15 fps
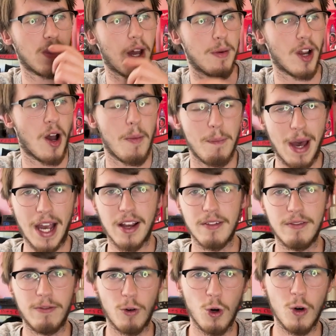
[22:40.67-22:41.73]
they'll be going back
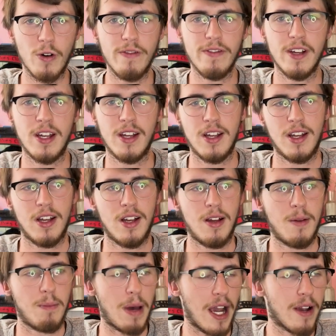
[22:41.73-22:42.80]
and forth.
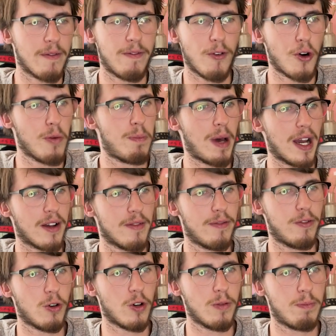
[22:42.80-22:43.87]
Back and forth.
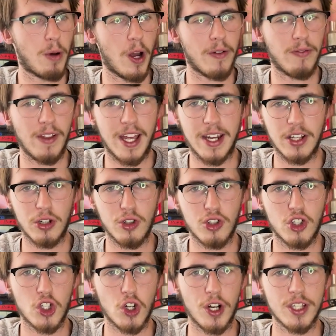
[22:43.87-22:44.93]
Both landing good
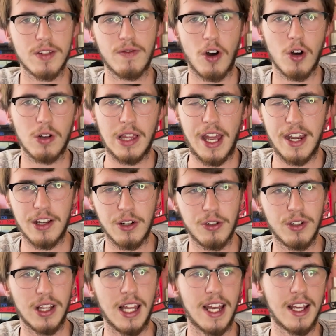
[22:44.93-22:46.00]
shots. Volk landing
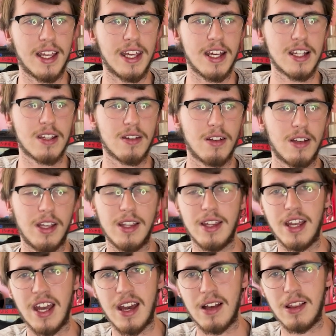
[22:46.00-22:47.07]
good leg kicks.
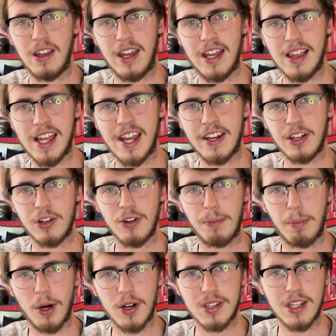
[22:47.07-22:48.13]
Ilia landing good
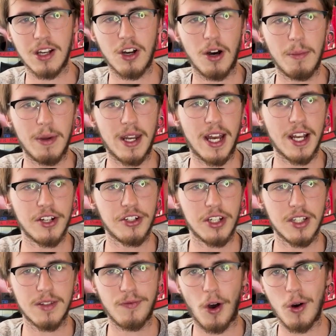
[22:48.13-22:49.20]
boxing
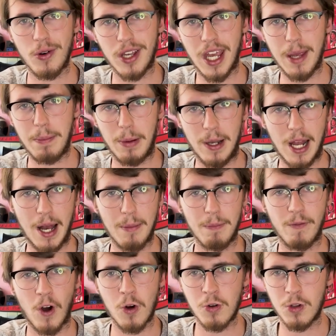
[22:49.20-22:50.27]
combinations. Volk keeping up.
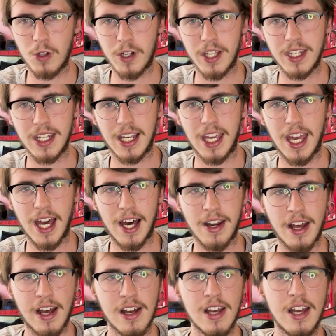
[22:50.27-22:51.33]
Volk looking to
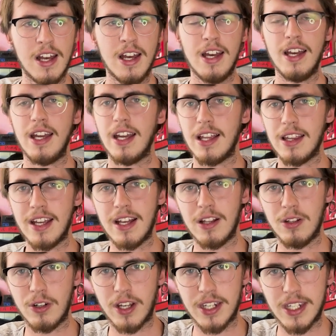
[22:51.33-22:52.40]
counter. Ilia
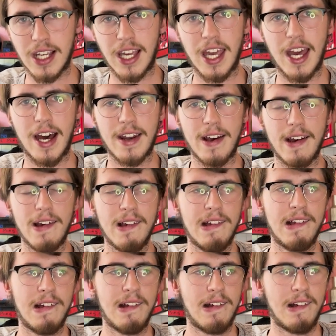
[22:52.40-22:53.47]
looking to counter.
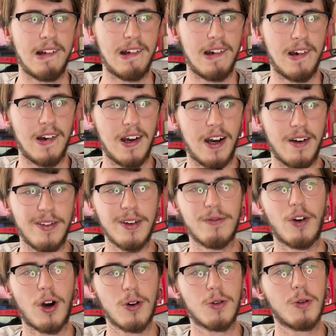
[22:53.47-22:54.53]
I think
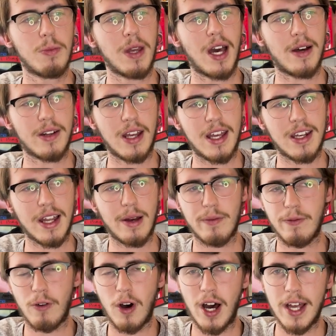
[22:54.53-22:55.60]
Volk will be able to end up
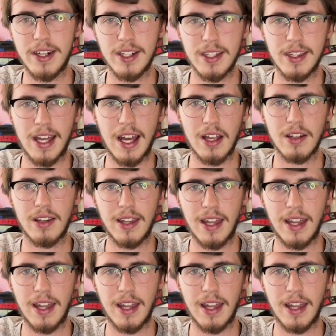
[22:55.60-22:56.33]
finding that